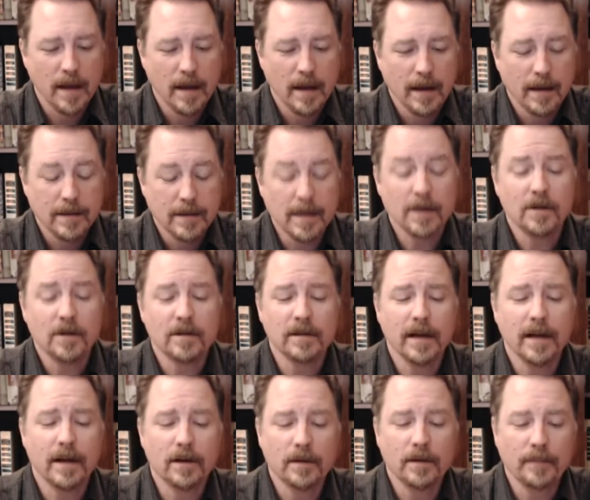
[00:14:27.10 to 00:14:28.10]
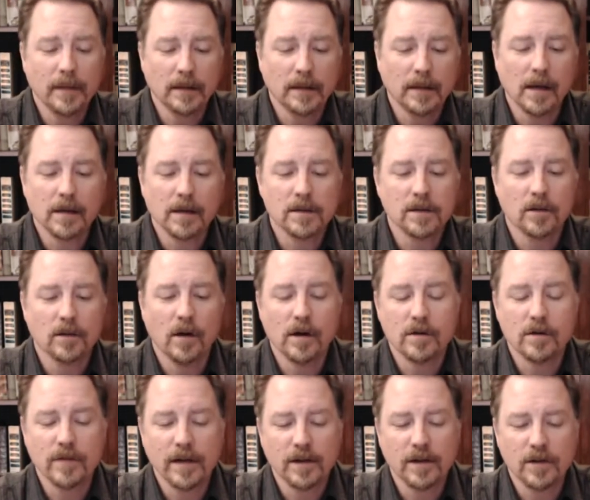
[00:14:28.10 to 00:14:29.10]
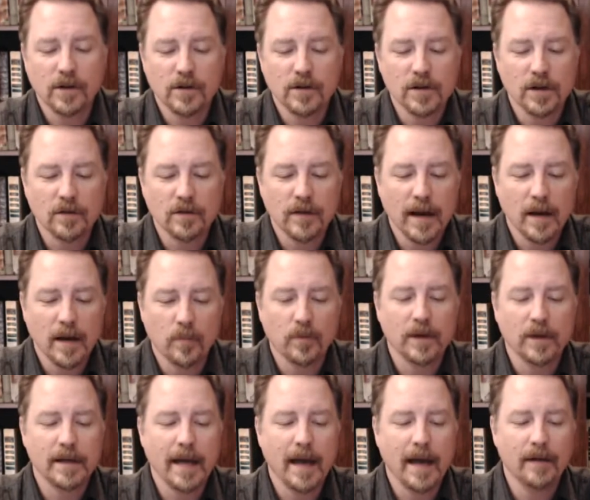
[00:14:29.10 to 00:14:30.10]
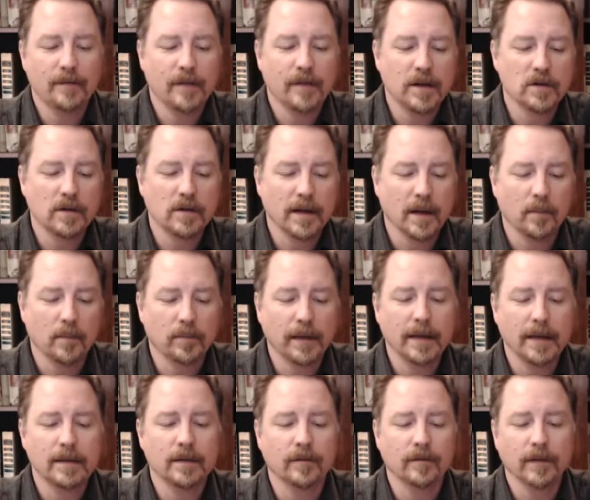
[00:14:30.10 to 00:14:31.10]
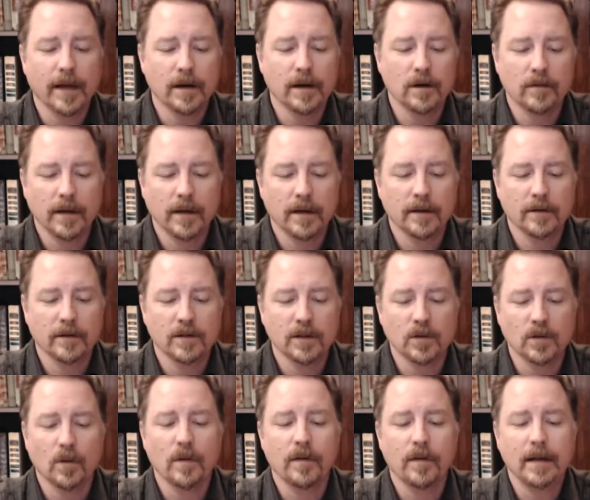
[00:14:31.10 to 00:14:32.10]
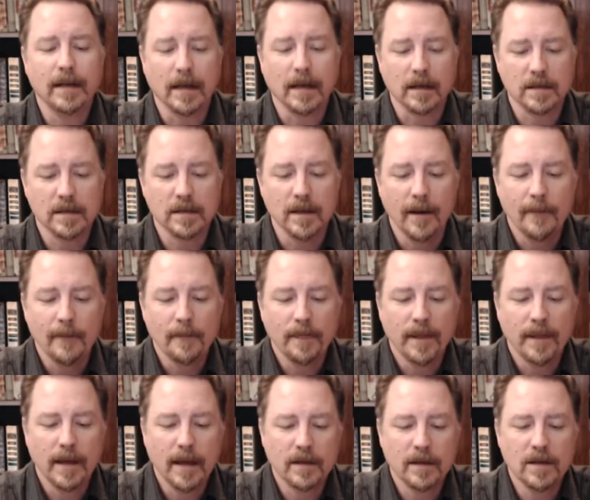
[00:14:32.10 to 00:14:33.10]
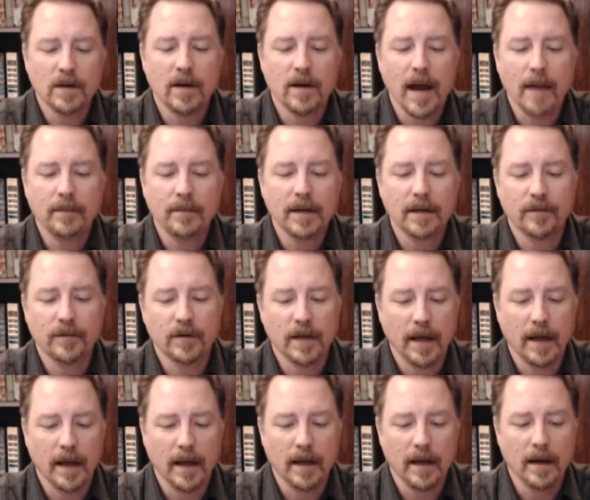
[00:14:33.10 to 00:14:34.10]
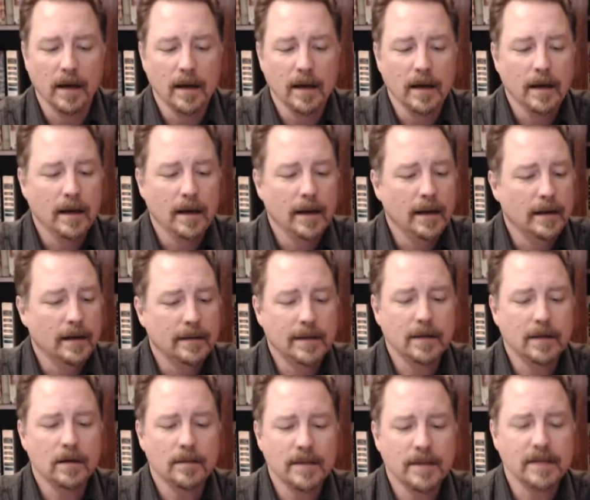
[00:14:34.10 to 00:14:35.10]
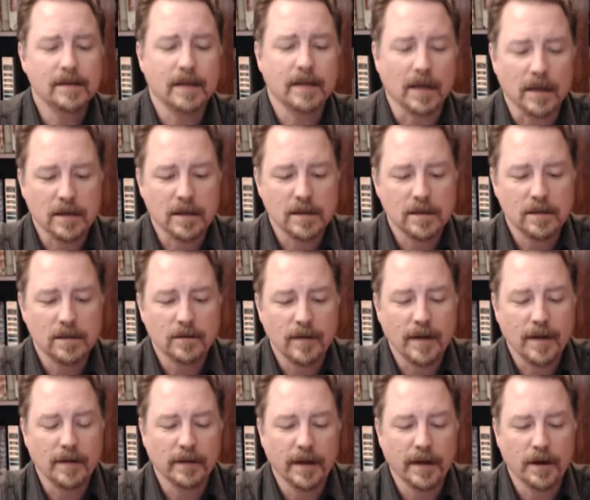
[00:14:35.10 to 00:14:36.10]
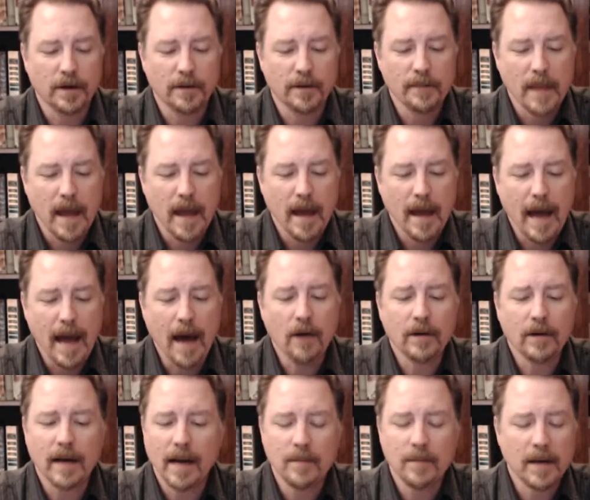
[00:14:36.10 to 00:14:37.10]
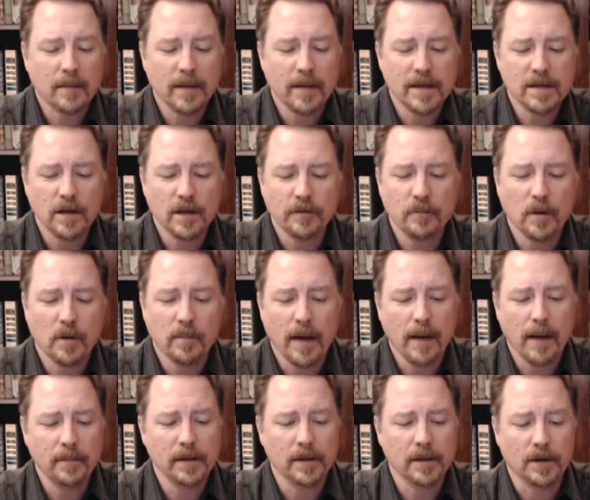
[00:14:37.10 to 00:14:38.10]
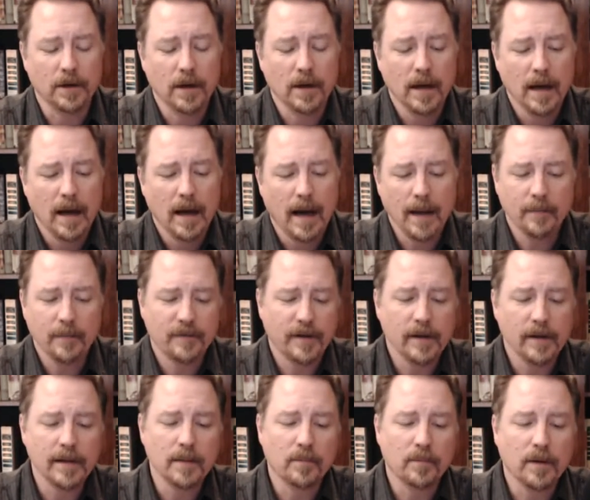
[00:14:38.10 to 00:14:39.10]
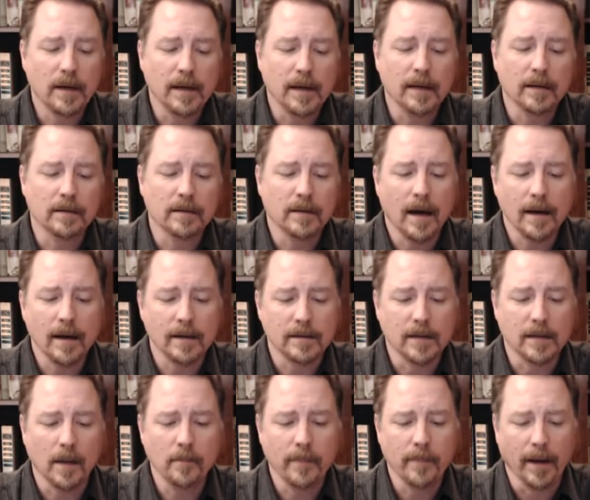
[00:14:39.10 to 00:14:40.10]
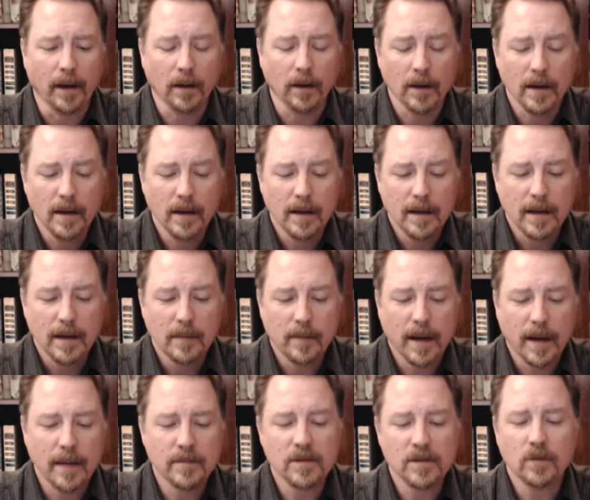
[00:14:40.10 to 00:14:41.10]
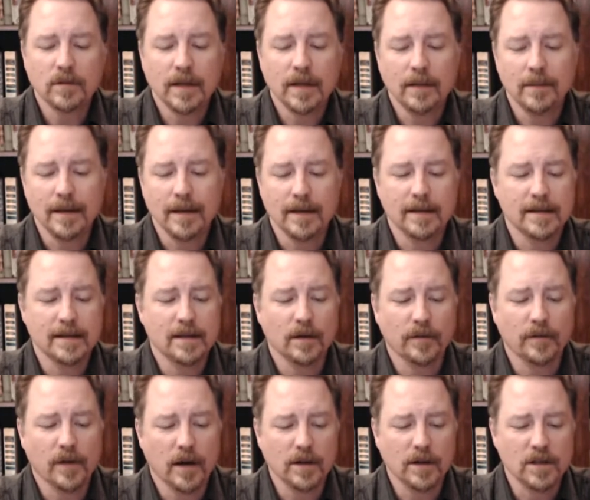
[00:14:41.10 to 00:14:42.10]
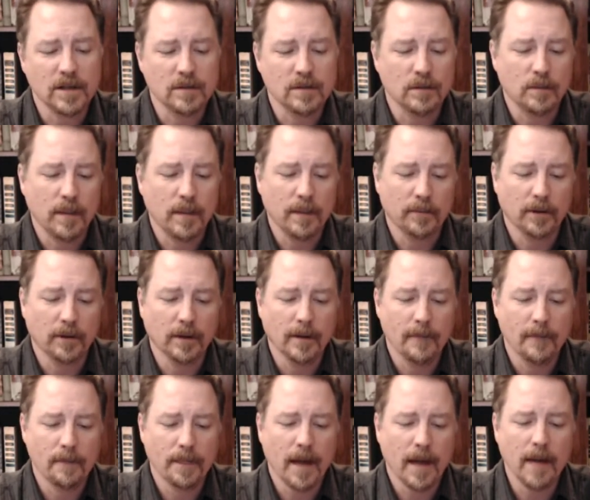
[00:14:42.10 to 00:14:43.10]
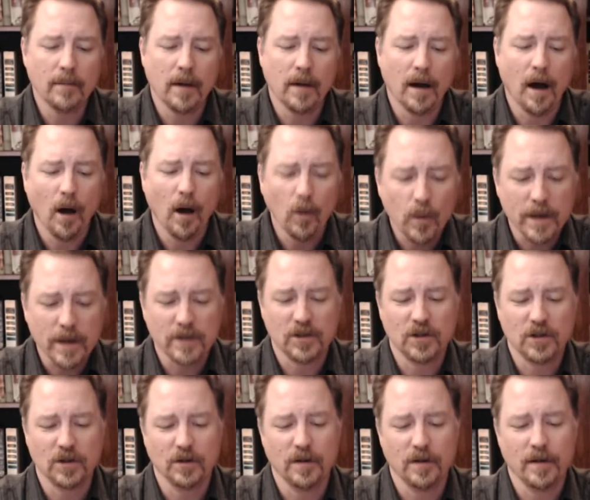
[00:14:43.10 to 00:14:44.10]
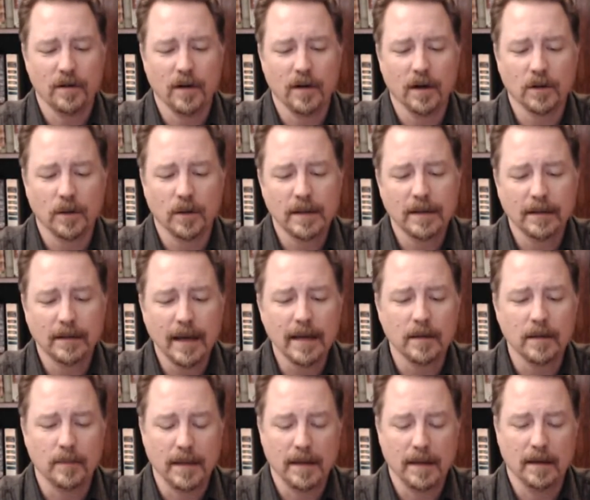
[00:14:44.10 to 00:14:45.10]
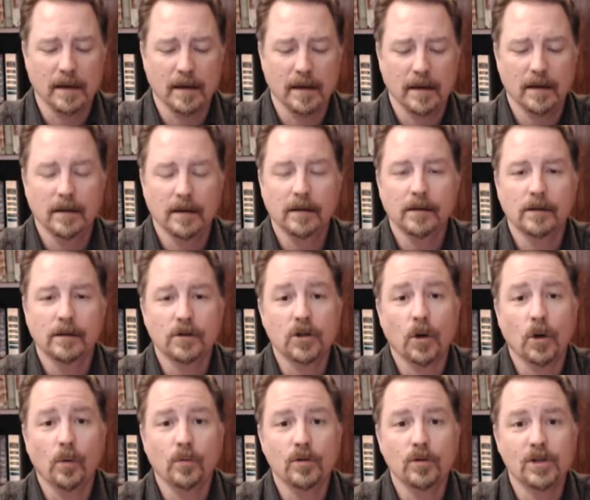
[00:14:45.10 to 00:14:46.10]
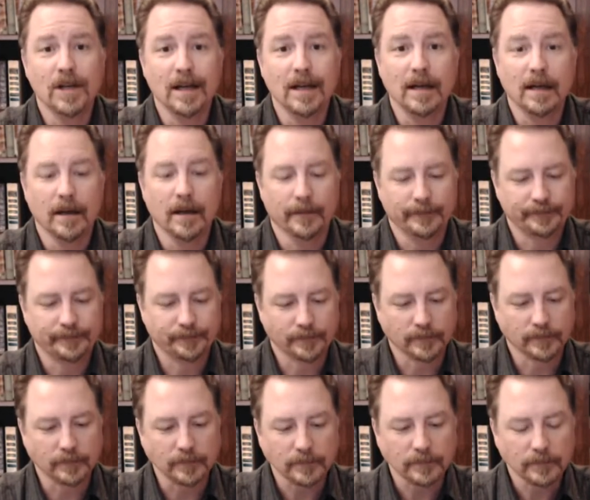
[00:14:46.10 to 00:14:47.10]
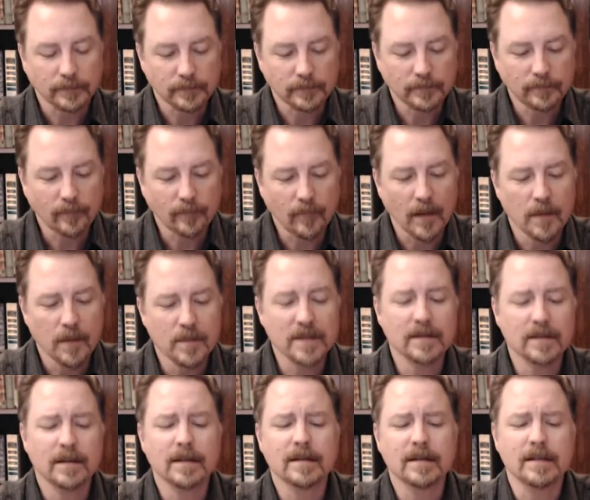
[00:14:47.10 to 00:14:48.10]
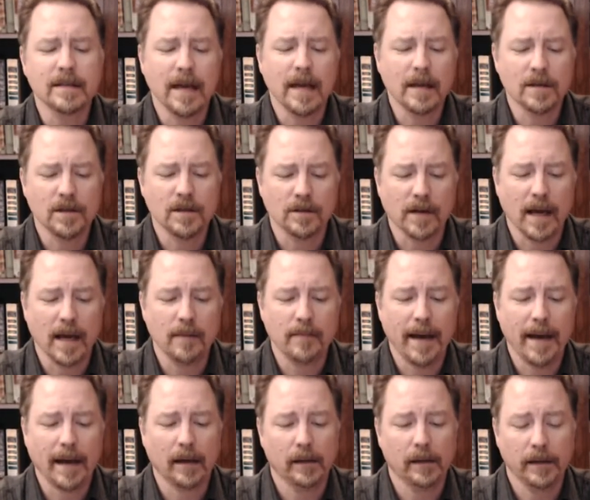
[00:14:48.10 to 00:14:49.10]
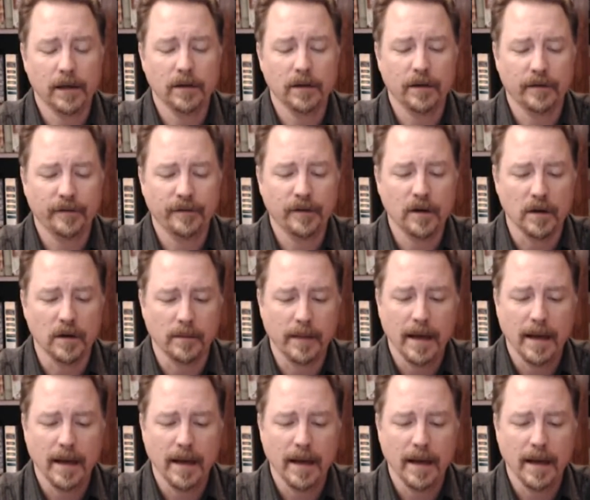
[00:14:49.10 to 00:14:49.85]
Ten years later, Lux Laundry Detergent ran a print ad featuring a plaintive letter written to Dorothy Dix, the Dear Abby of her day. Dear Miss Dix, read the letter, how can I make myself more popular? I am fairly pretty and not a dumbbell, but I am so timid and self conscious with people. I'm always sure they're not going to like me. Joan G. Miss Dix's answer came back clear and firm.